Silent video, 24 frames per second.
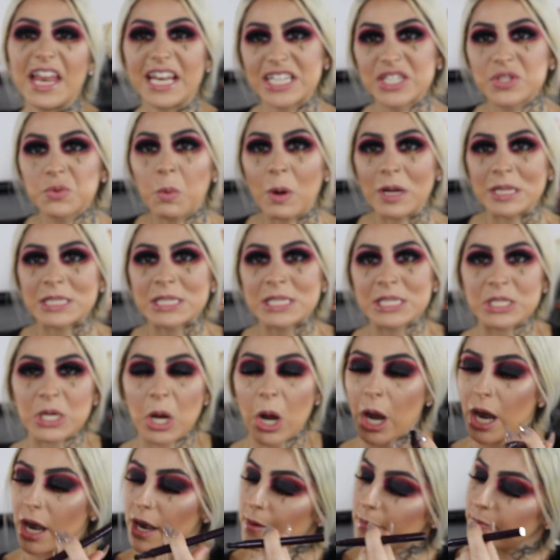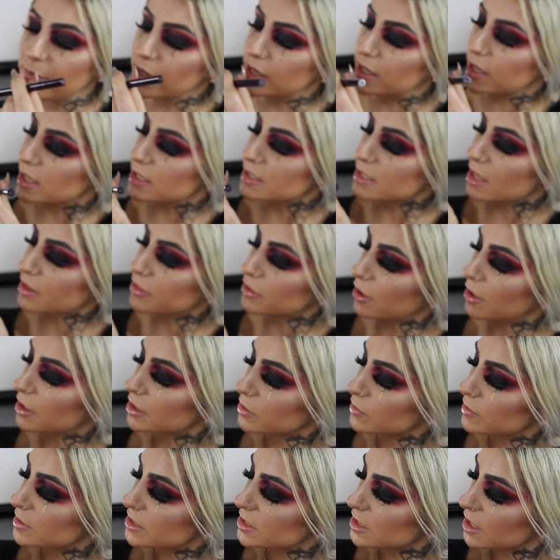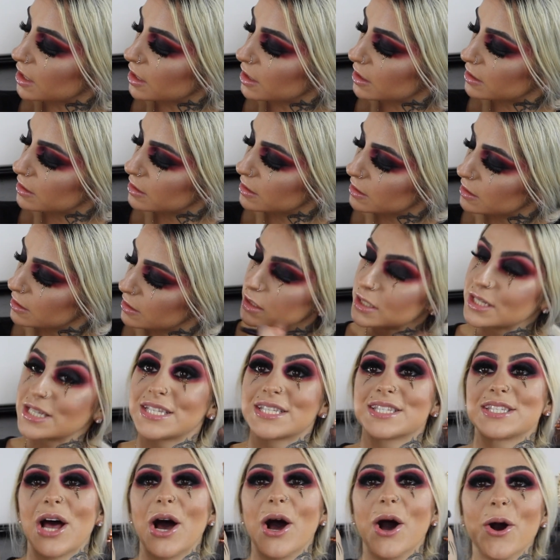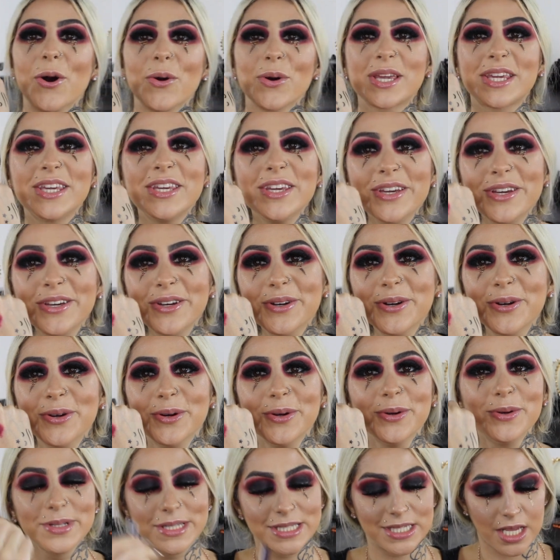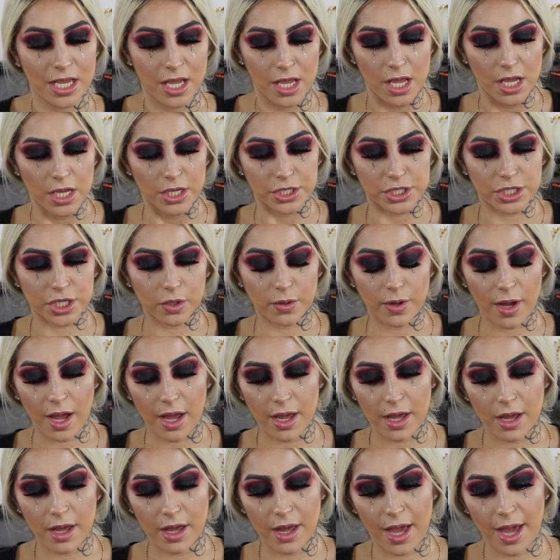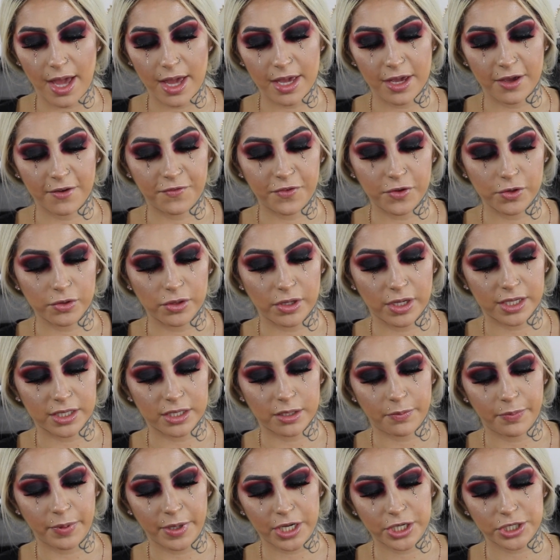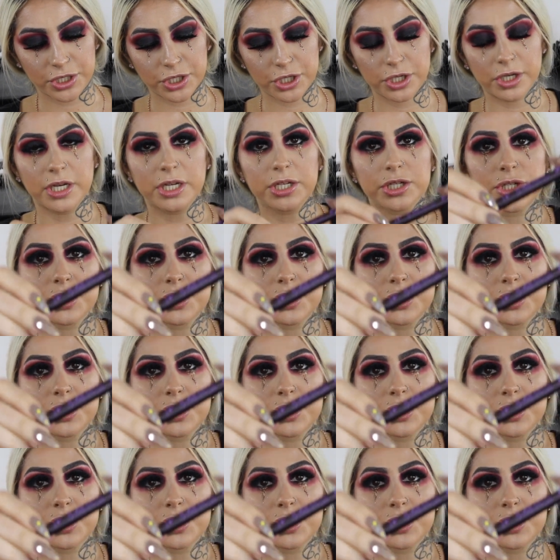it's 1 star because I thought it was so cute. So if you look at the picture, it